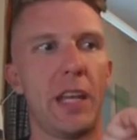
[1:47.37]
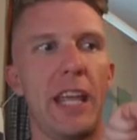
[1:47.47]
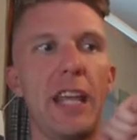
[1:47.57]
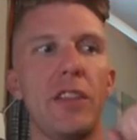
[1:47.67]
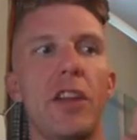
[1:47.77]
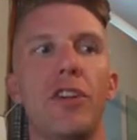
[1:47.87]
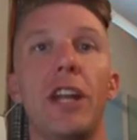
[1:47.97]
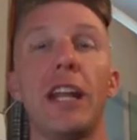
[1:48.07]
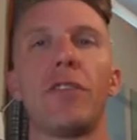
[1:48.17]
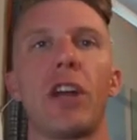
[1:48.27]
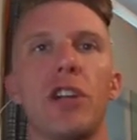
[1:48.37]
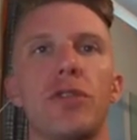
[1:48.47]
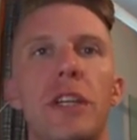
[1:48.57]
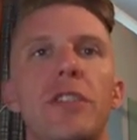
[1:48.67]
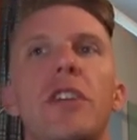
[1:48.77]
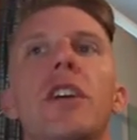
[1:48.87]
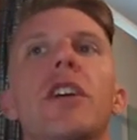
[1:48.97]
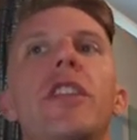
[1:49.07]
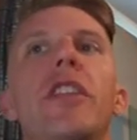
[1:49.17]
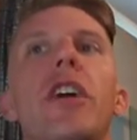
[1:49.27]
in their native countries,
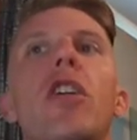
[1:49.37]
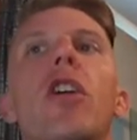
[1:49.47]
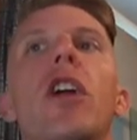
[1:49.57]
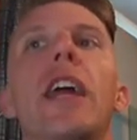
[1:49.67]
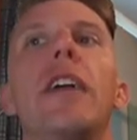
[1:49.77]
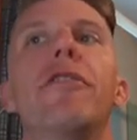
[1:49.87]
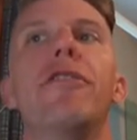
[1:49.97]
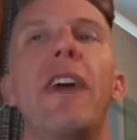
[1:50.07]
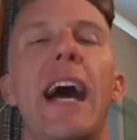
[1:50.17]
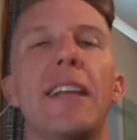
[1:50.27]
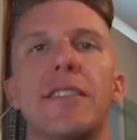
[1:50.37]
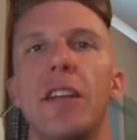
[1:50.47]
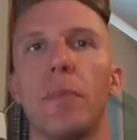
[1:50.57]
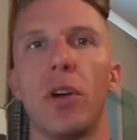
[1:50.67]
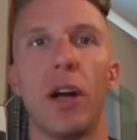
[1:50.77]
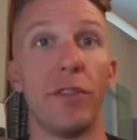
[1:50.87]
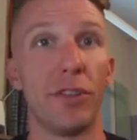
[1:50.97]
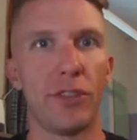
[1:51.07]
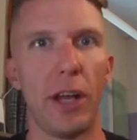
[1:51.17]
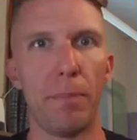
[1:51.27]
there are a vast number of
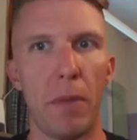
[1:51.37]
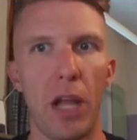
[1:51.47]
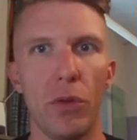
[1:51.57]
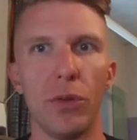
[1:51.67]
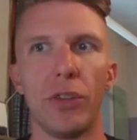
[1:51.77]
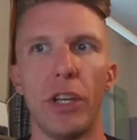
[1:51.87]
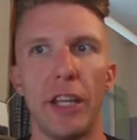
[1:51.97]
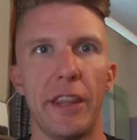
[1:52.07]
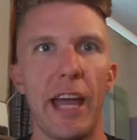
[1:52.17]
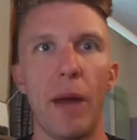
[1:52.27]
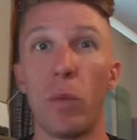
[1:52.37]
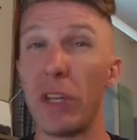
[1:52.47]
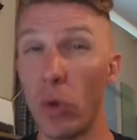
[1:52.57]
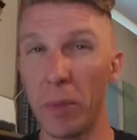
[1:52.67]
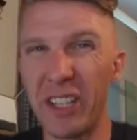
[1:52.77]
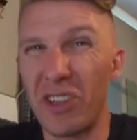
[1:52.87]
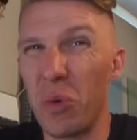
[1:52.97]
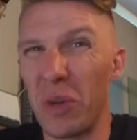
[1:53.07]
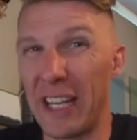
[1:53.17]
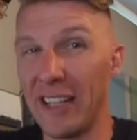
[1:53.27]
submodels that we normally
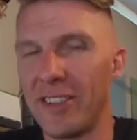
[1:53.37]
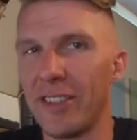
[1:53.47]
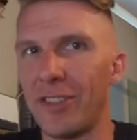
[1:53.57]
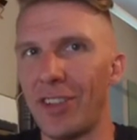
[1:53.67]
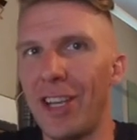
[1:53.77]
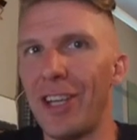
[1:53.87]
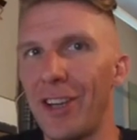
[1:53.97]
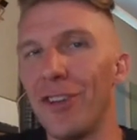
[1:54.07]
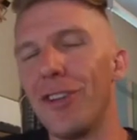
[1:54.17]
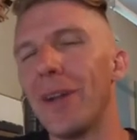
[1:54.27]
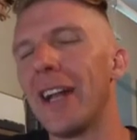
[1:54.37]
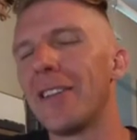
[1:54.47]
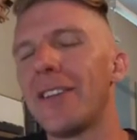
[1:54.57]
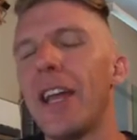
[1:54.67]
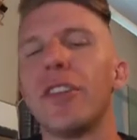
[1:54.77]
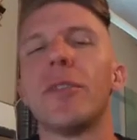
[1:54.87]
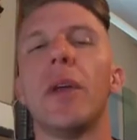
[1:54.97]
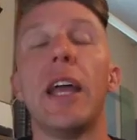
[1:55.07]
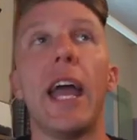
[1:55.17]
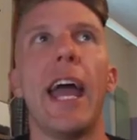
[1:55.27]
don't get to see here in the United States.
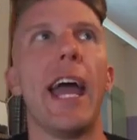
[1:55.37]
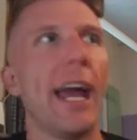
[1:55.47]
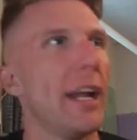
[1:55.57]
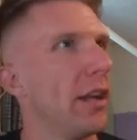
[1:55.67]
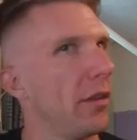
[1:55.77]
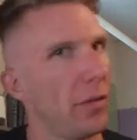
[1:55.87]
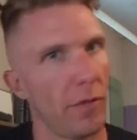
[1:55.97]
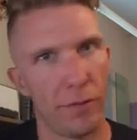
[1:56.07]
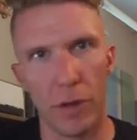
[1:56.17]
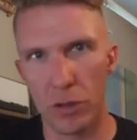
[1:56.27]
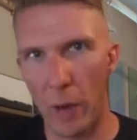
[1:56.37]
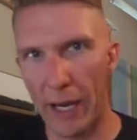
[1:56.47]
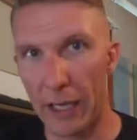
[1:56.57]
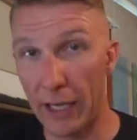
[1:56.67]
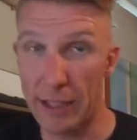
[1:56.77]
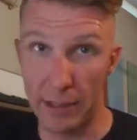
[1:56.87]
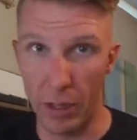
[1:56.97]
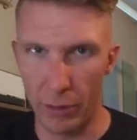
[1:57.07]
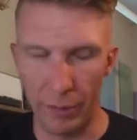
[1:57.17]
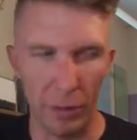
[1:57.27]
And Volkswagen is
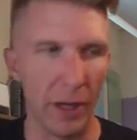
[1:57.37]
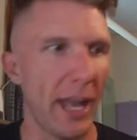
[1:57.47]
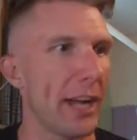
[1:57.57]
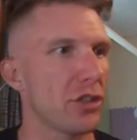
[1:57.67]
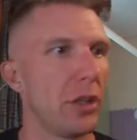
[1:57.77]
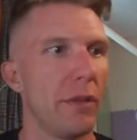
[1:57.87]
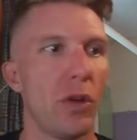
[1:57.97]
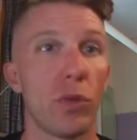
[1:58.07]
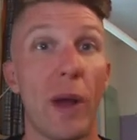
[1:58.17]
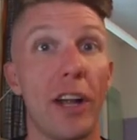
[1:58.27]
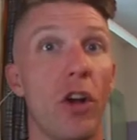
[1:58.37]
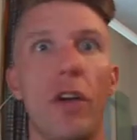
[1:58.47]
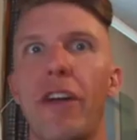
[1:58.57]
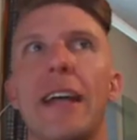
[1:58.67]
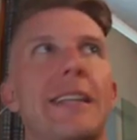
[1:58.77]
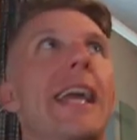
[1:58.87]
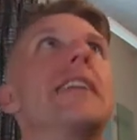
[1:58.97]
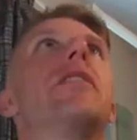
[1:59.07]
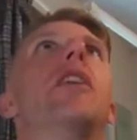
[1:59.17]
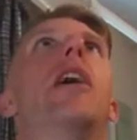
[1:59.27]
no different. Actually, the Volkswagen Golf has
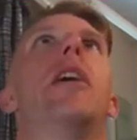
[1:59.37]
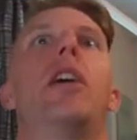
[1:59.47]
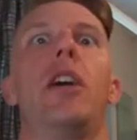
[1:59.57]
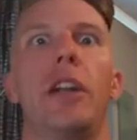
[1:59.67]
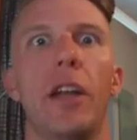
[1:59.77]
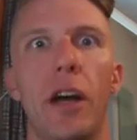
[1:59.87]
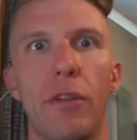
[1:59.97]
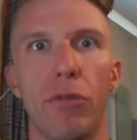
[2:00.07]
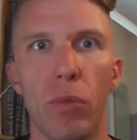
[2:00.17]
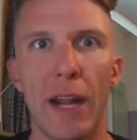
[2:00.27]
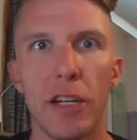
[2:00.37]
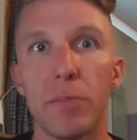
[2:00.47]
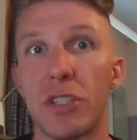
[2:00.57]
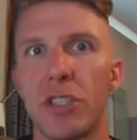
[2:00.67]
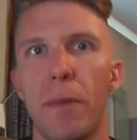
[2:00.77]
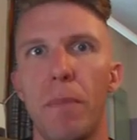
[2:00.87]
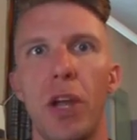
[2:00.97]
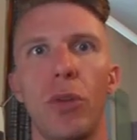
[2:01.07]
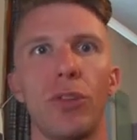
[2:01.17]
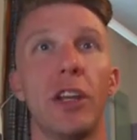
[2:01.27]
a ton of random
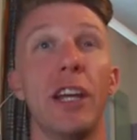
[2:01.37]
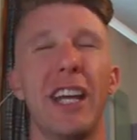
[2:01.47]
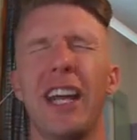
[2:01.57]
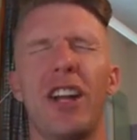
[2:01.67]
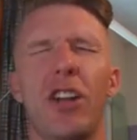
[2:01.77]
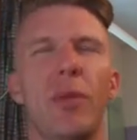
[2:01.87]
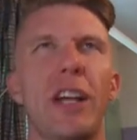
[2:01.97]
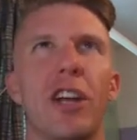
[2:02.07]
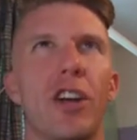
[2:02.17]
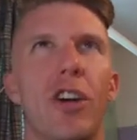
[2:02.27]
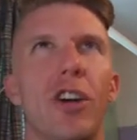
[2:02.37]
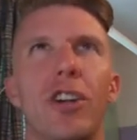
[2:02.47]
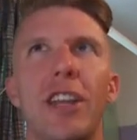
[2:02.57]
submodels, including a car